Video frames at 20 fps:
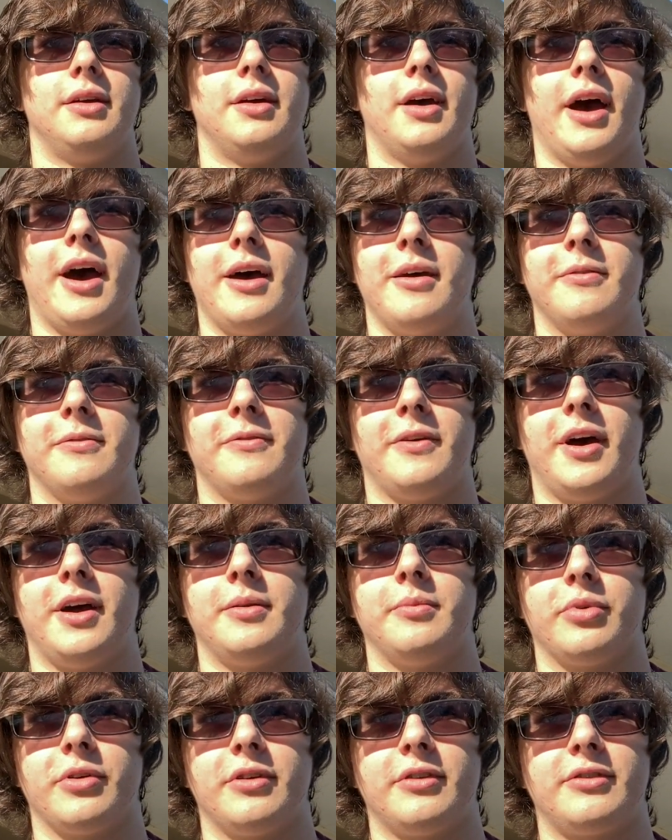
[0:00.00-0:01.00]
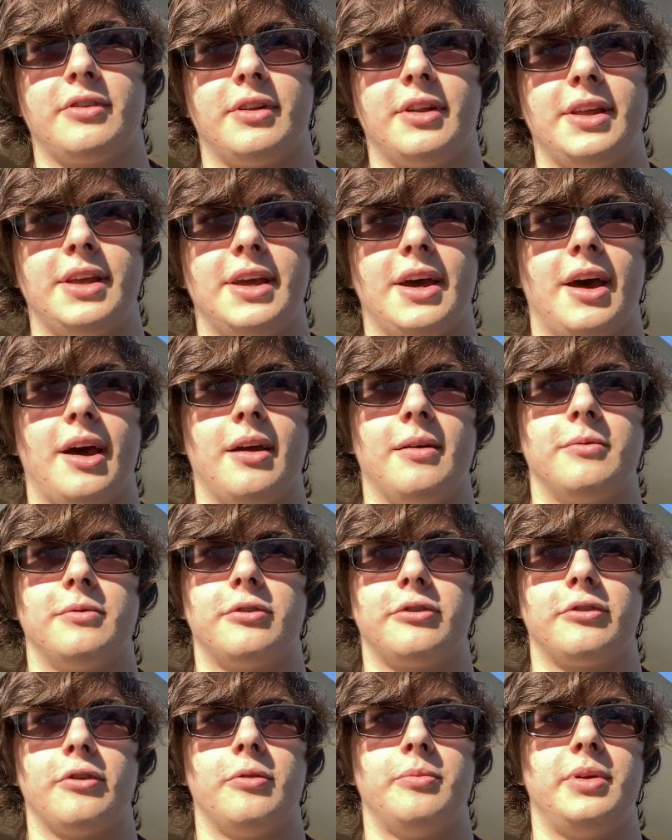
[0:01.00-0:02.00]
I find personally, I am
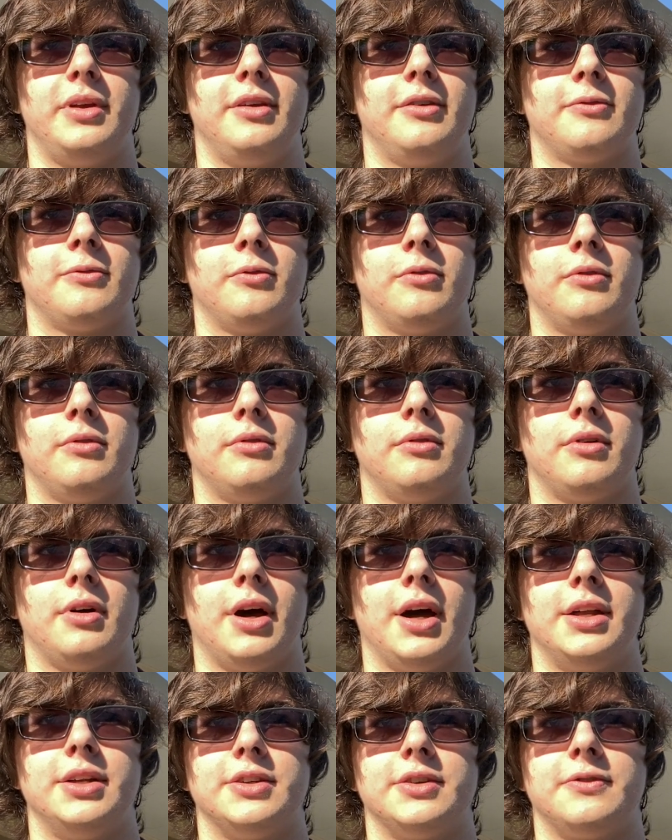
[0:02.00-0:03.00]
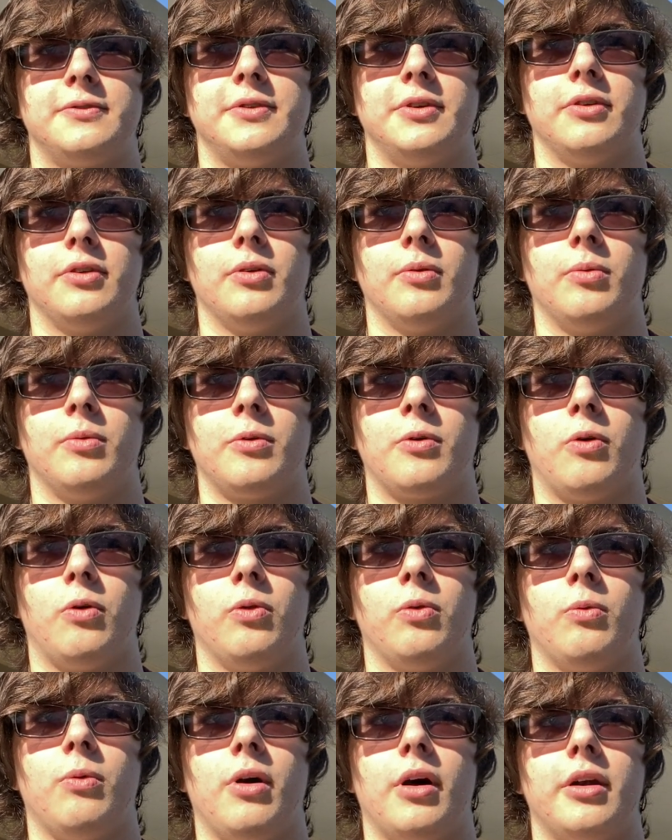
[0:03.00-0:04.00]
so peaceful. I just feel the
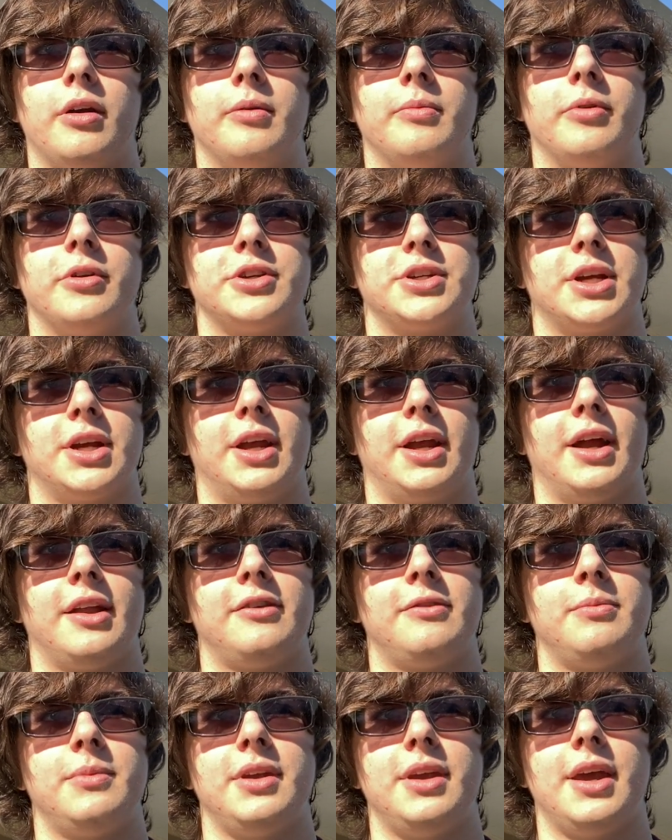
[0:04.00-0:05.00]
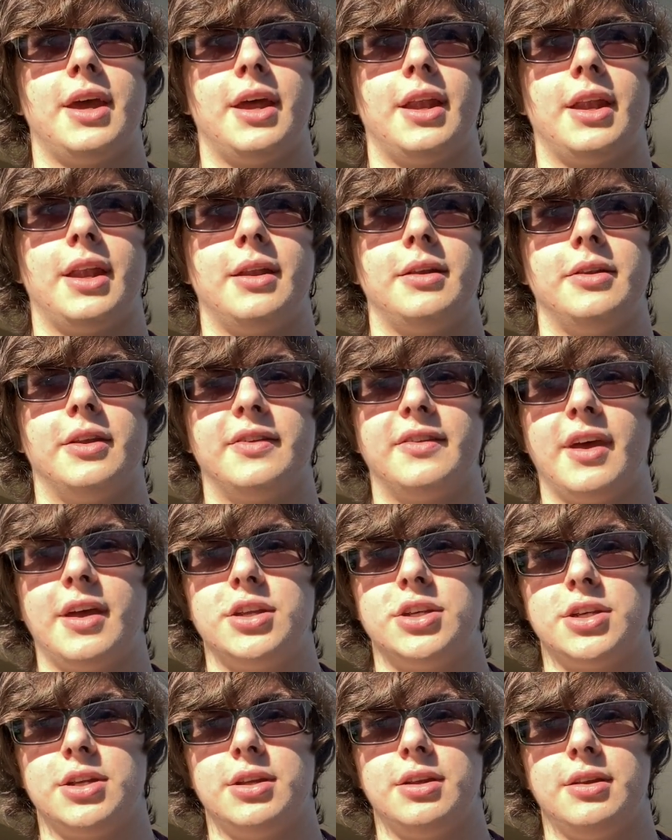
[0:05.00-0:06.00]
cold water brushing against me, and the
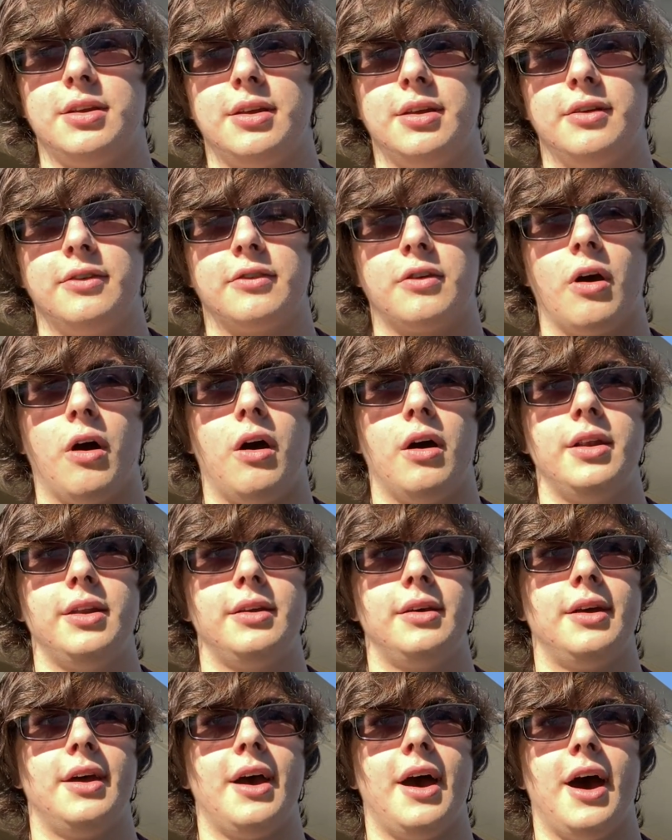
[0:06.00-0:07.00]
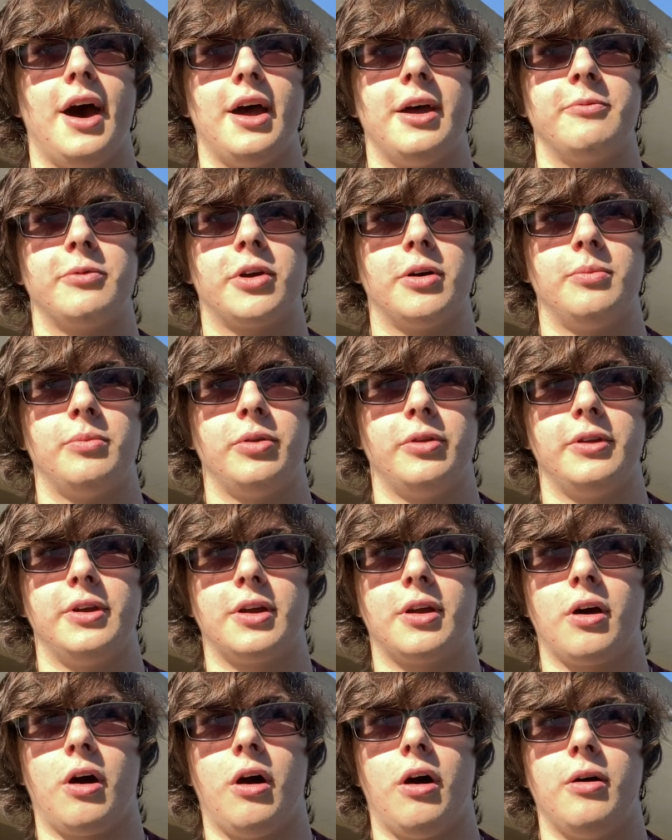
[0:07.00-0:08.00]
tension is gone. I am completely
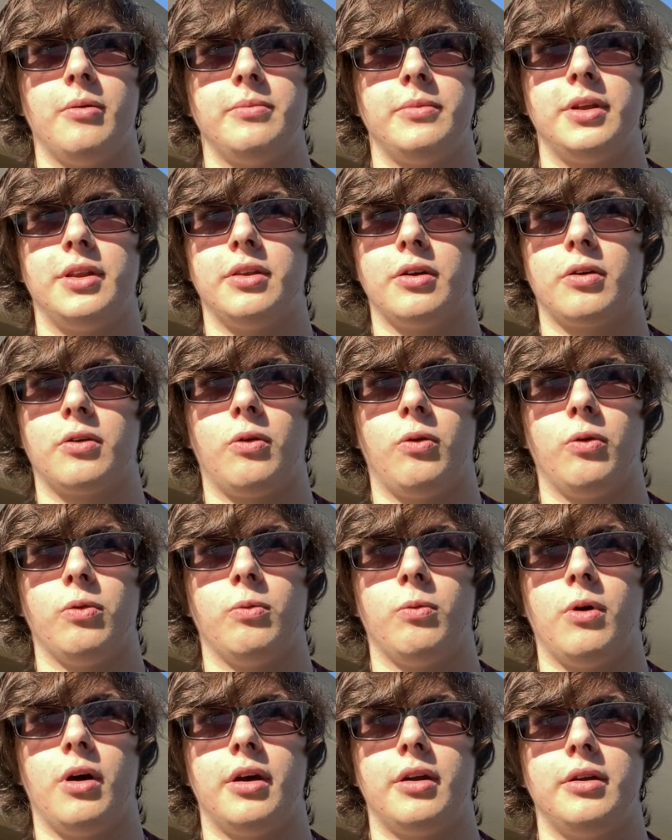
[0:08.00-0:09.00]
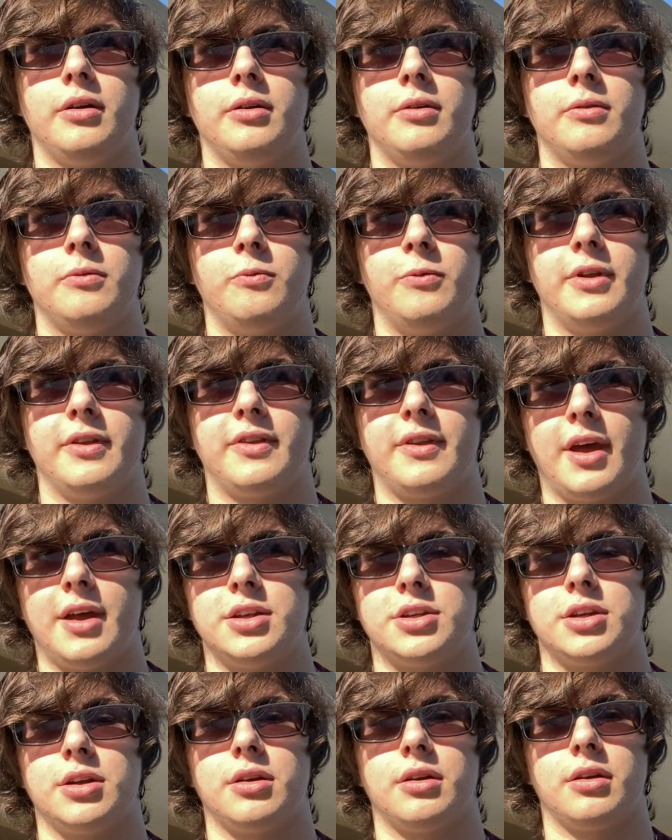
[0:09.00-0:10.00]
calm in the cold water with
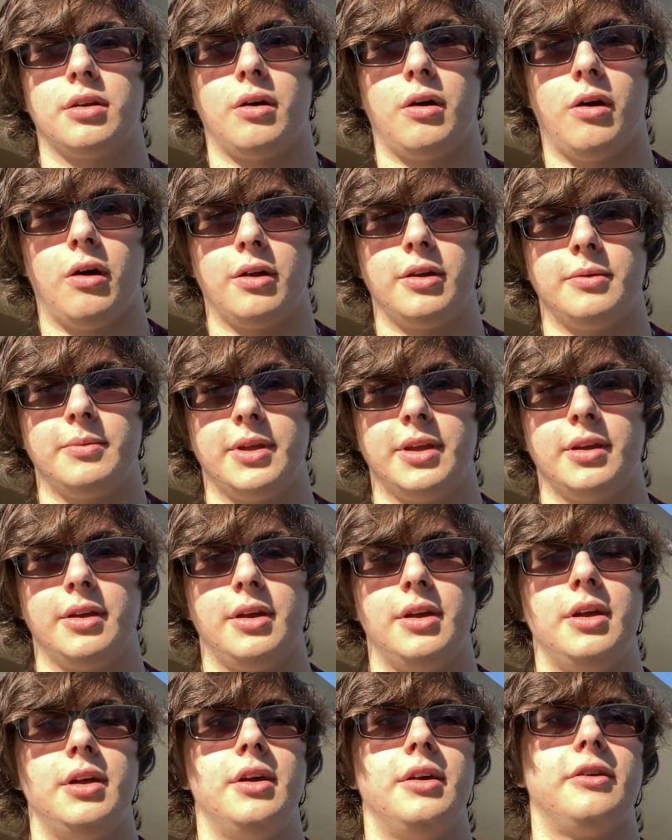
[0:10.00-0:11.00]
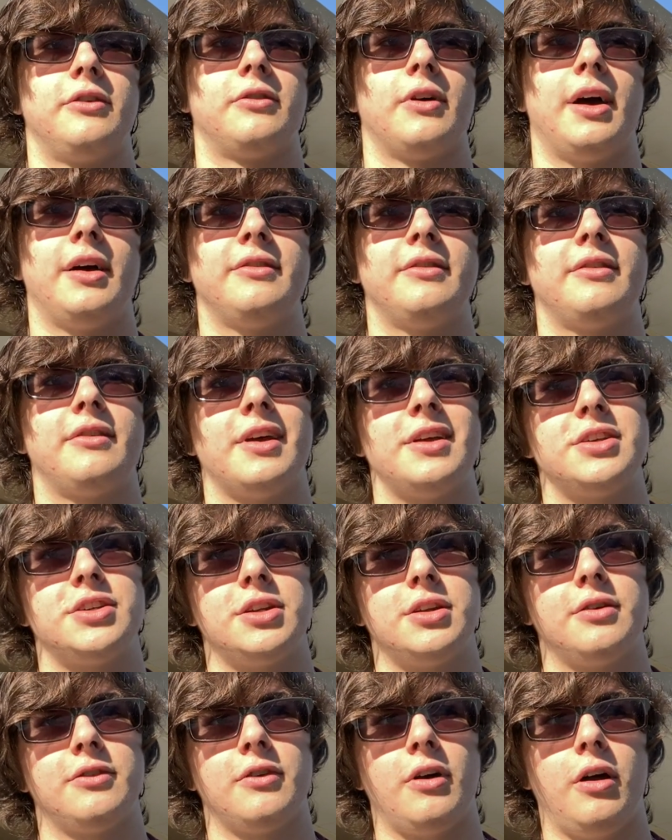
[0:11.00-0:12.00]
tension on me. So as the
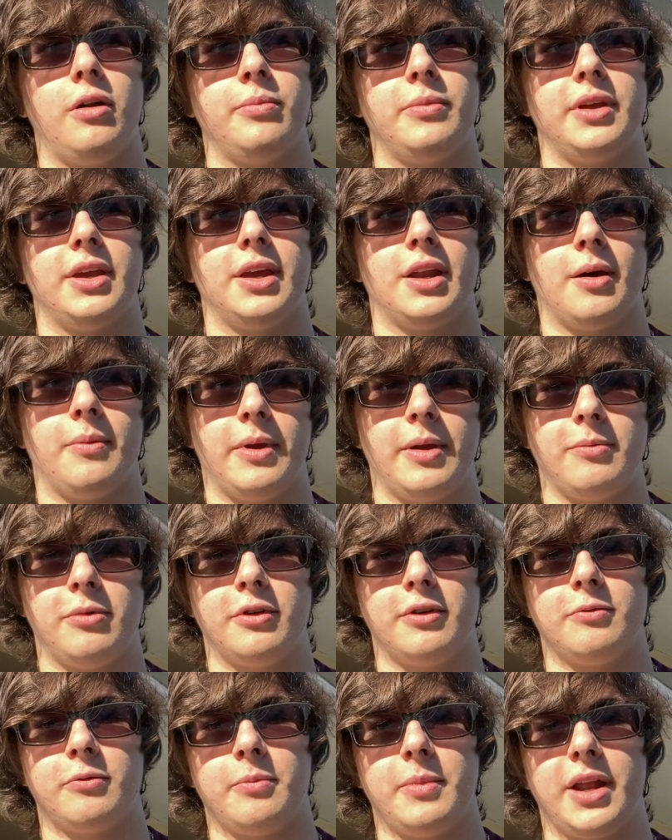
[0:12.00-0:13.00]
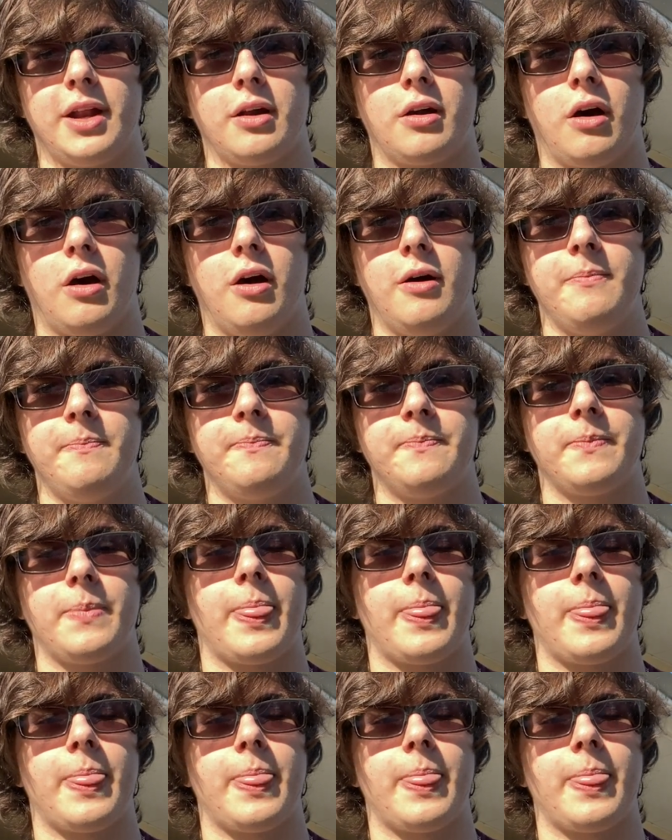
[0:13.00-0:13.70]
tension is on me and I'm able to remain calm,